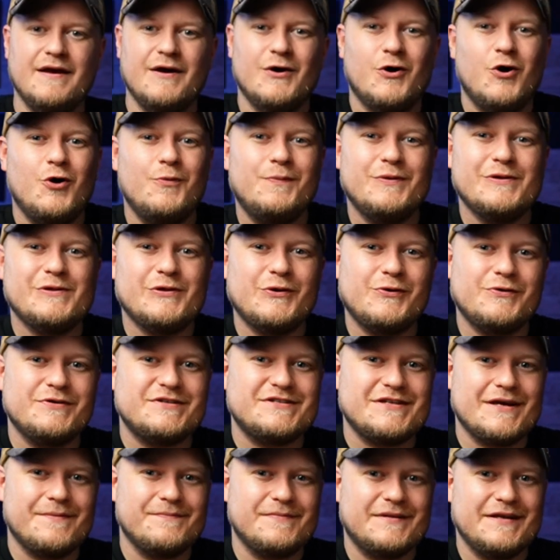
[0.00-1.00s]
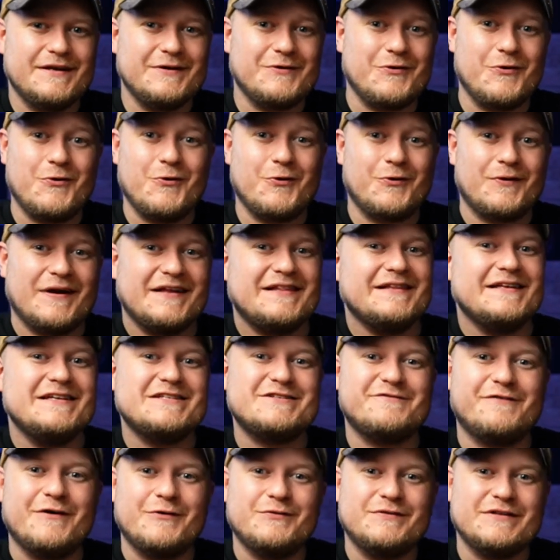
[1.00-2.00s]
Hope you learned something, or at
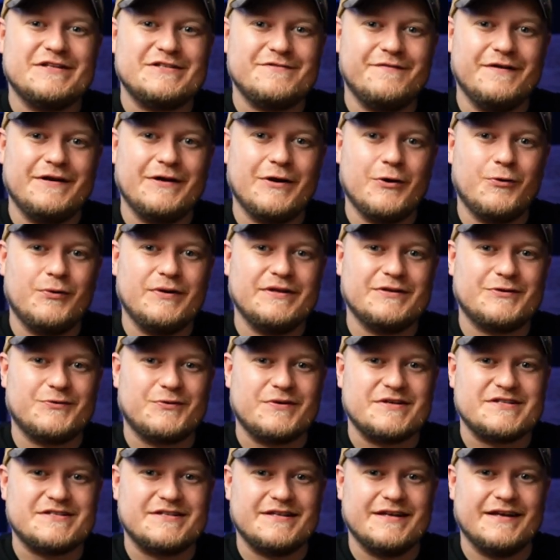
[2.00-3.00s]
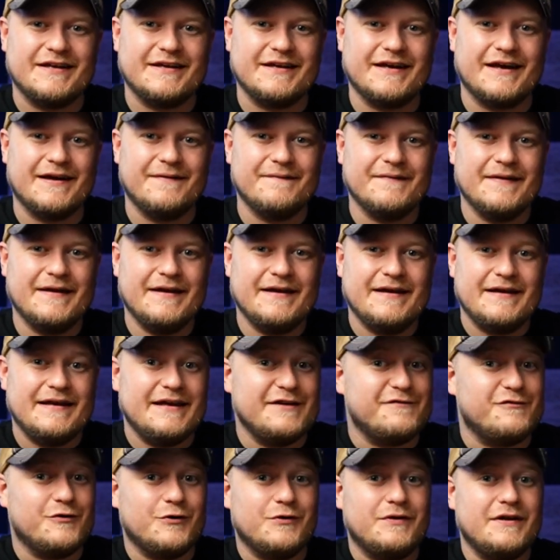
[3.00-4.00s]
least found this video interesting.
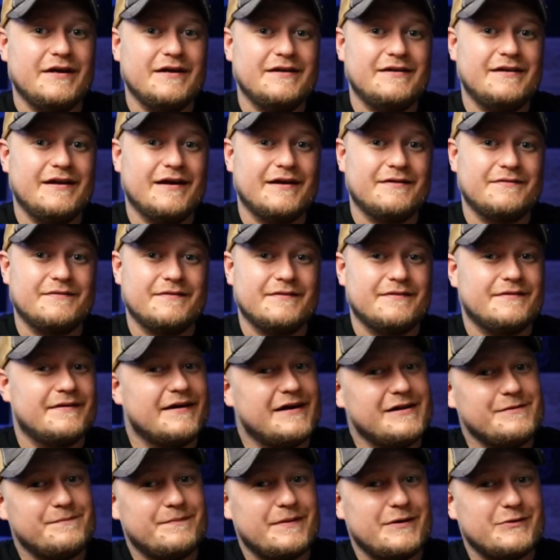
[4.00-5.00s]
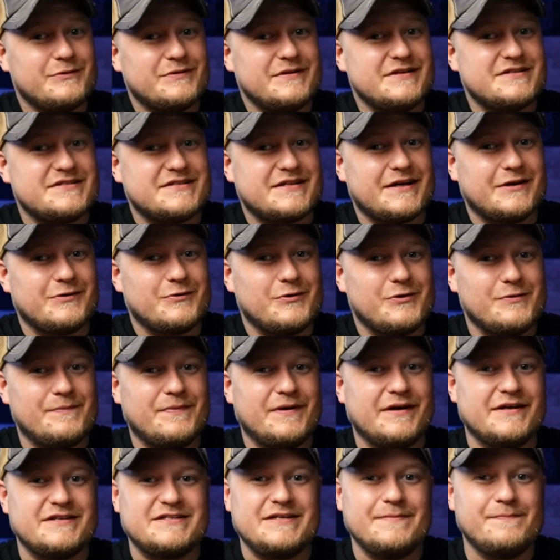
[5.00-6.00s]
If you did, help out this channel
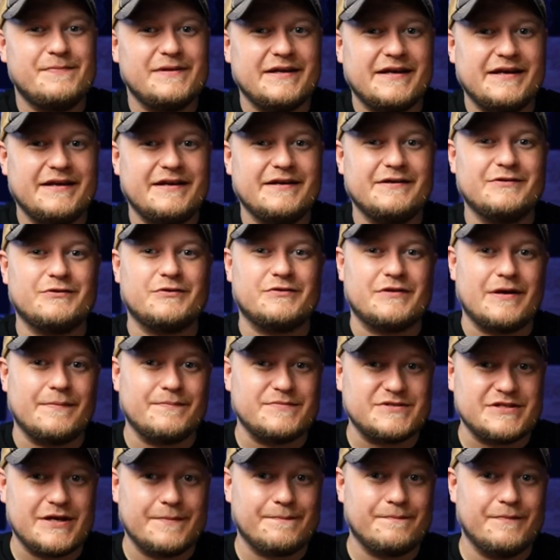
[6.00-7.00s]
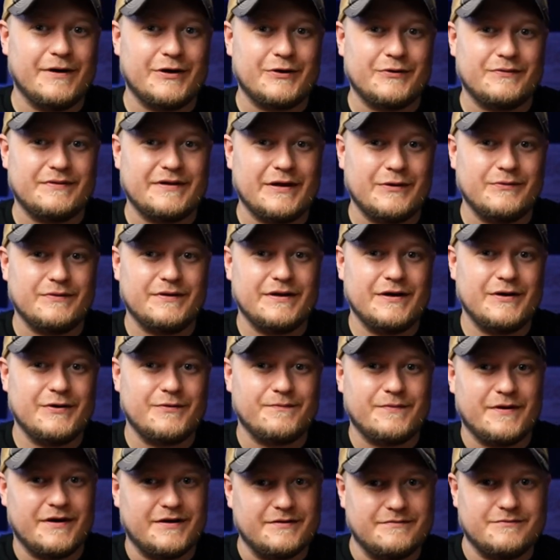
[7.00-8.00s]
by simply hitting the thumbs up button down there
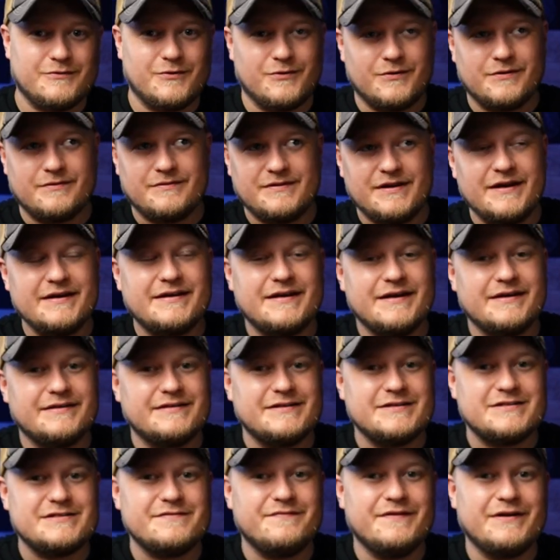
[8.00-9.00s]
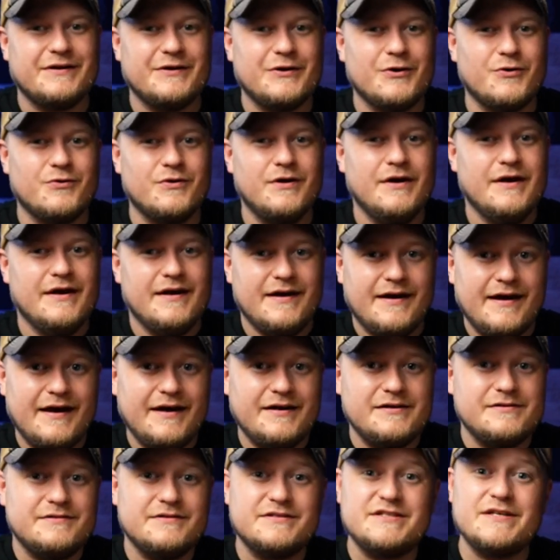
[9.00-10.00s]
or liking this video,
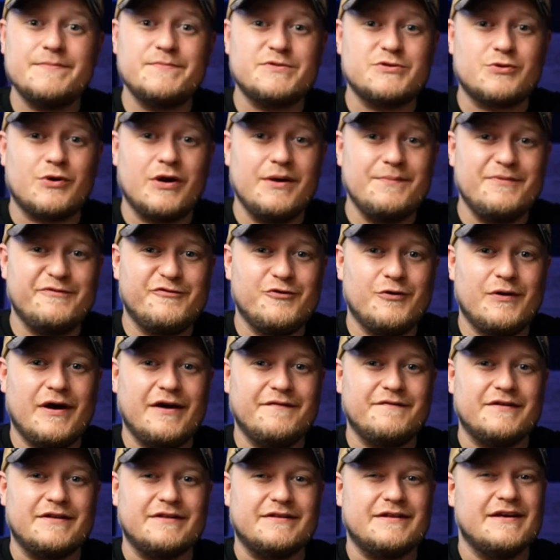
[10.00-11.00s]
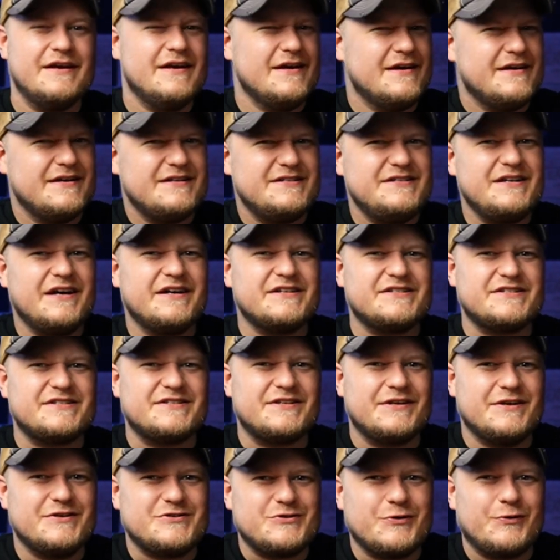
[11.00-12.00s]
and subscribe if you haven't,
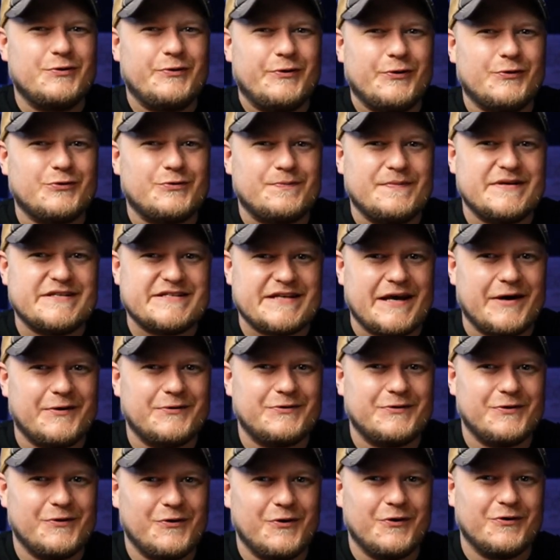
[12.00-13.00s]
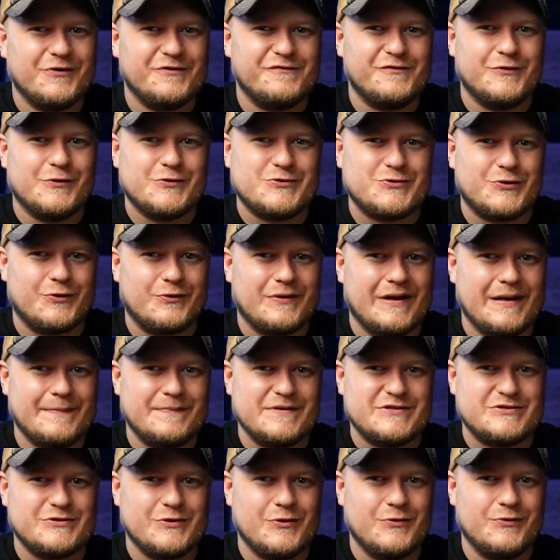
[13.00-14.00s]
just so you don't miss out on future
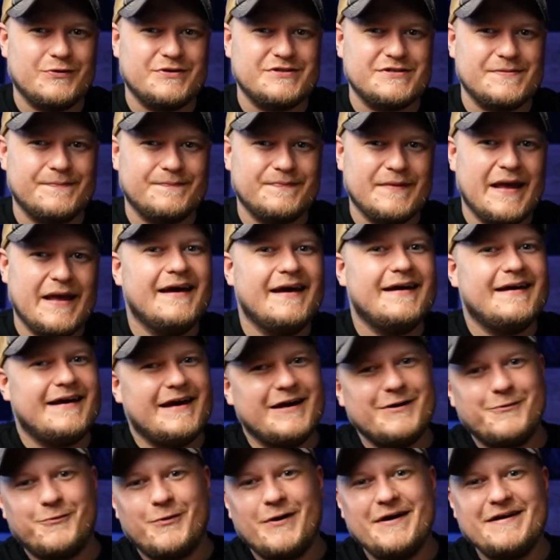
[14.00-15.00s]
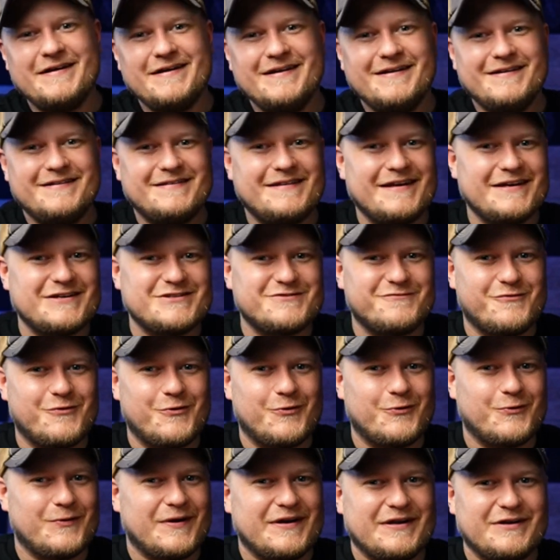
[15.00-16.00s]
episodes. Anyway, thanks
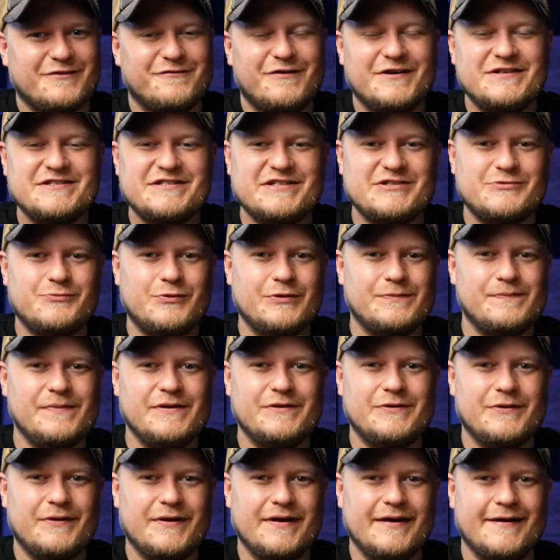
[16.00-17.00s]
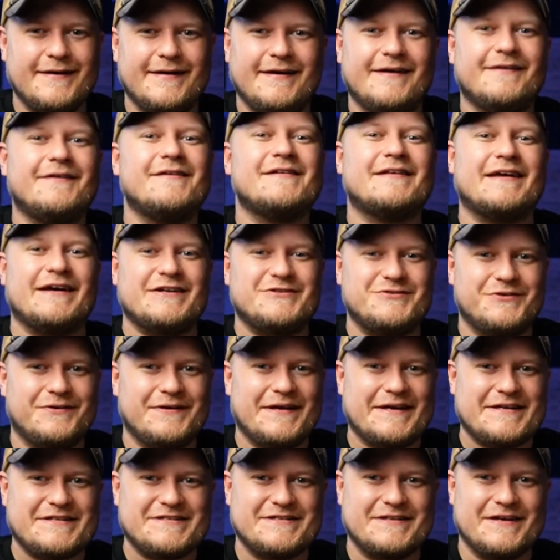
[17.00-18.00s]
for riding fences with me today, and I'll catch you
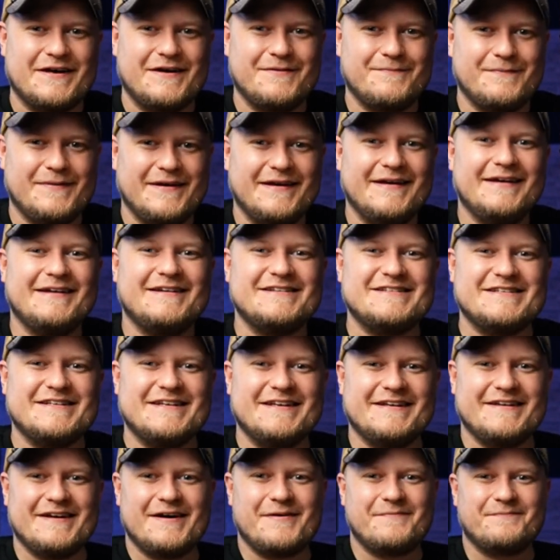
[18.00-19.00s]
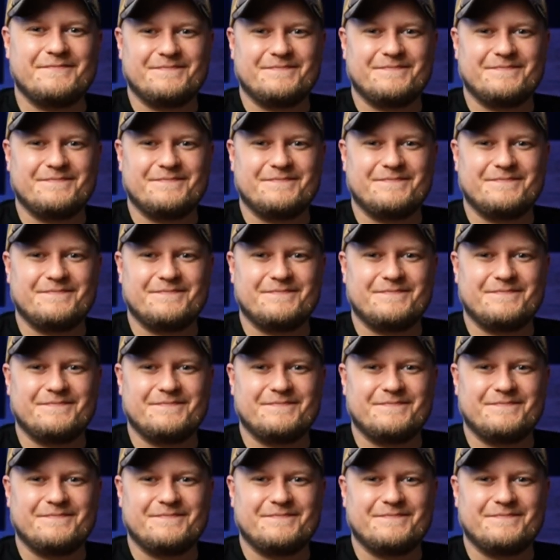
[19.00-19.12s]
next time. See ya!